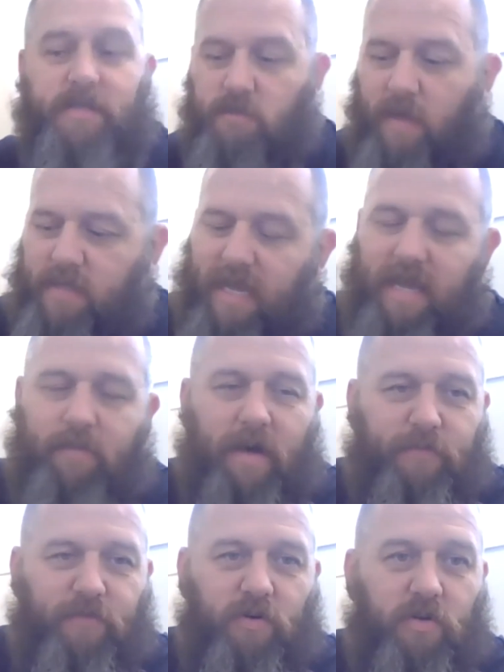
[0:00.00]
as well, it's like in my
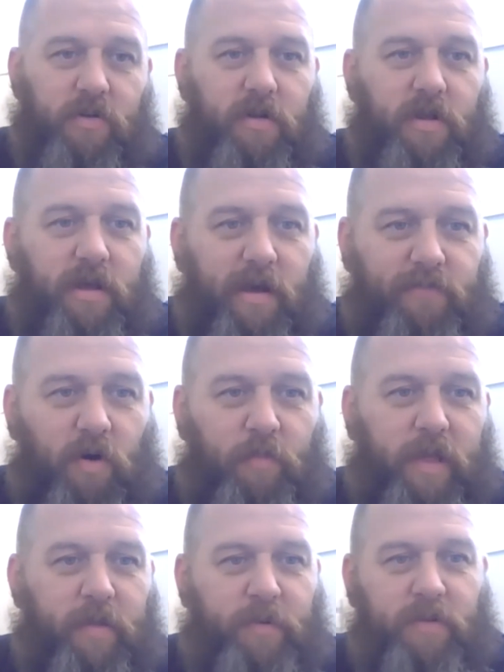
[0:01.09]
phone, I've got
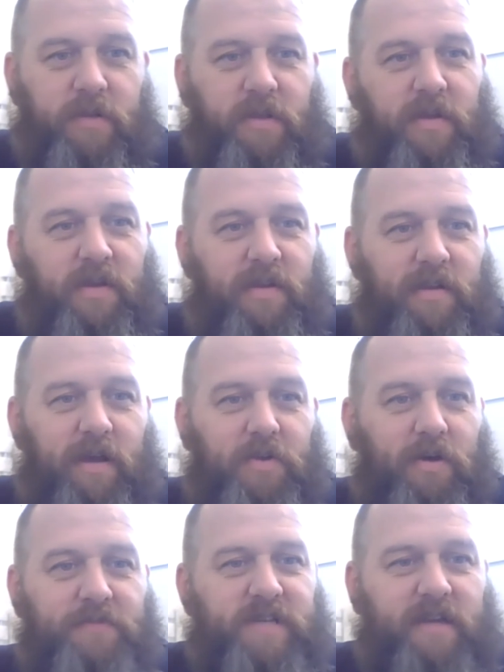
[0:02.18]
people. I don't
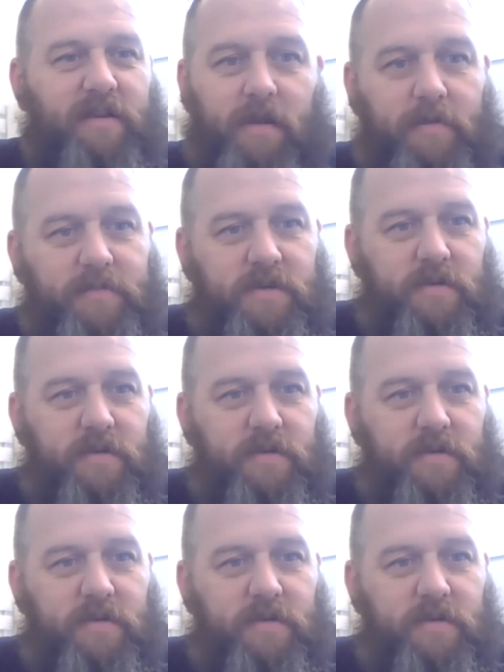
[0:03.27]
have second names.